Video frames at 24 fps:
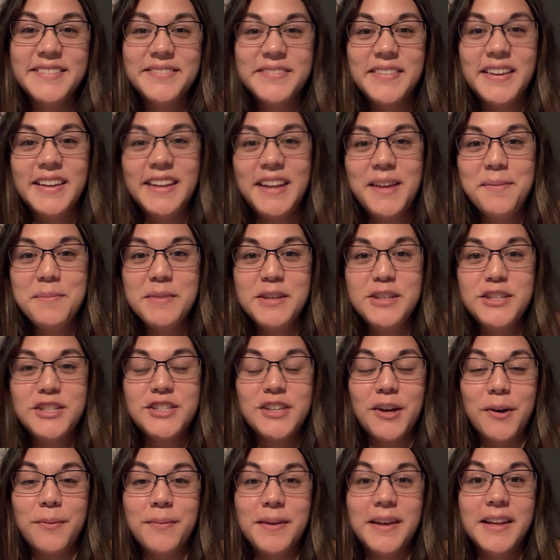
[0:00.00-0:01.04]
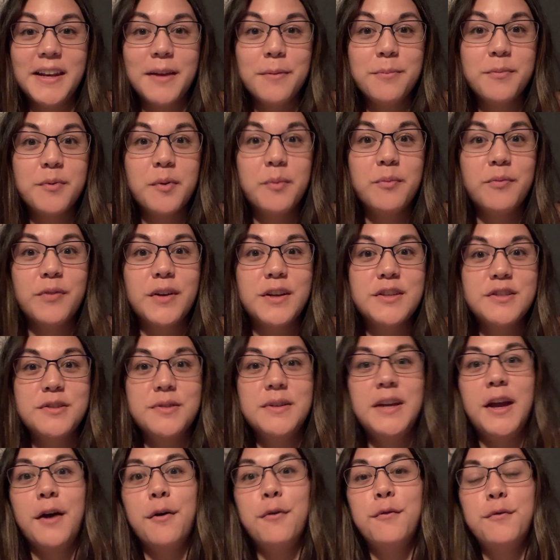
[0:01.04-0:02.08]
My name is Shelby and I'm from Fresno,
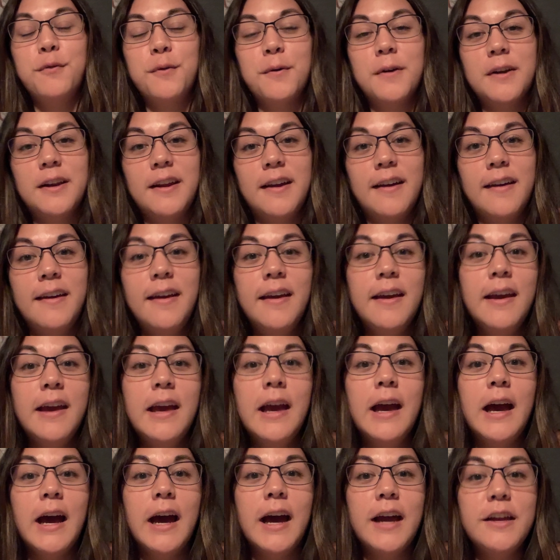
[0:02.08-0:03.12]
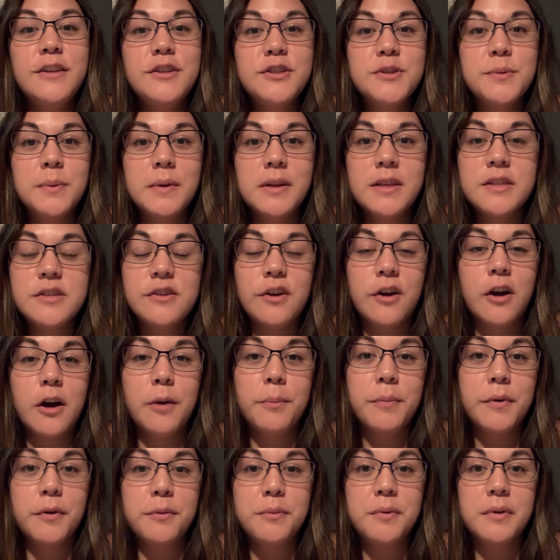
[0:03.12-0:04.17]
California. I just wanted to
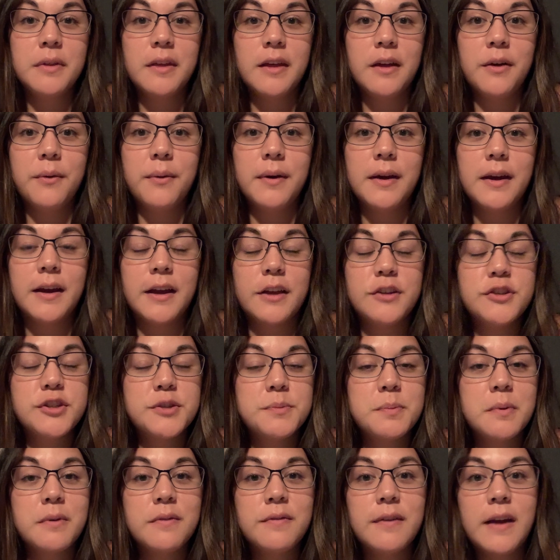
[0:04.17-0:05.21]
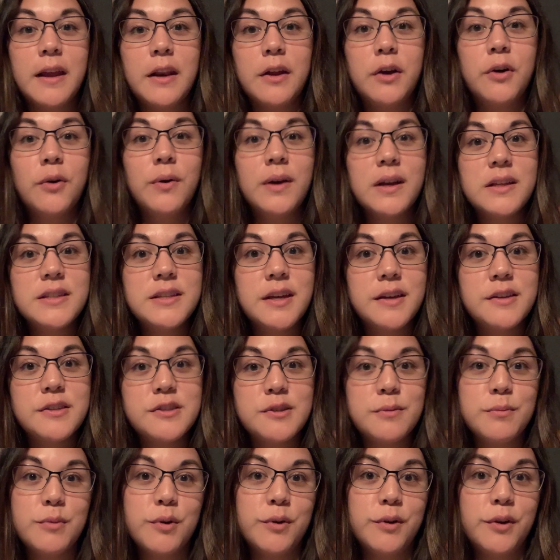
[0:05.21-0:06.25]
hop on really quick and just provide a quick
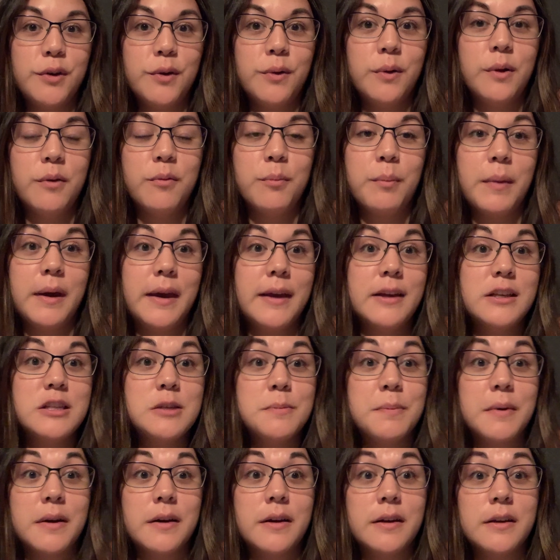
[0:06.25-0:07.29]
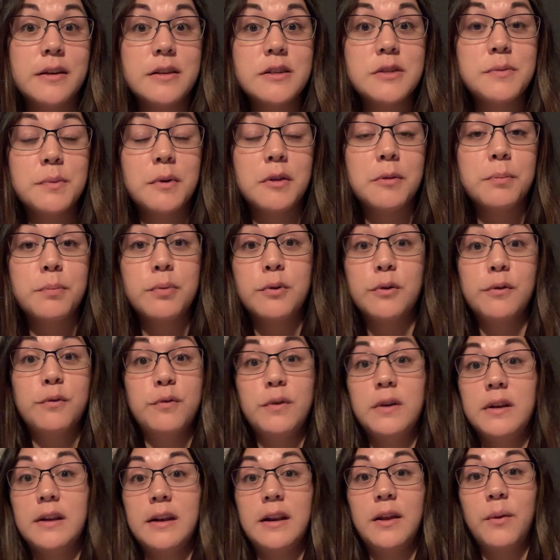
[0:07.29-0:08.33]
testimonial of my experience with
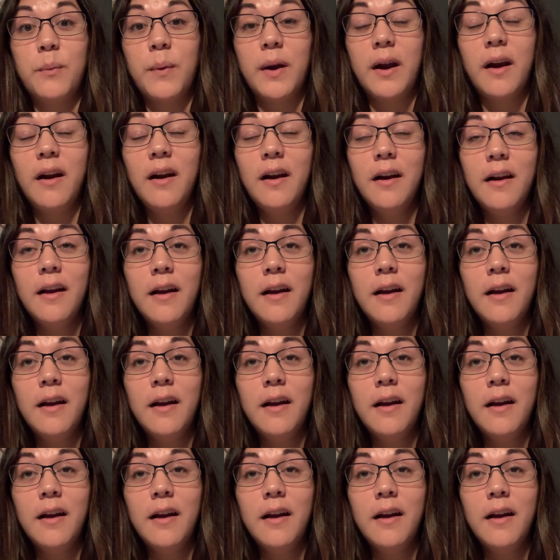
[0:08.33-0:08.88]
Proofread Anywhere.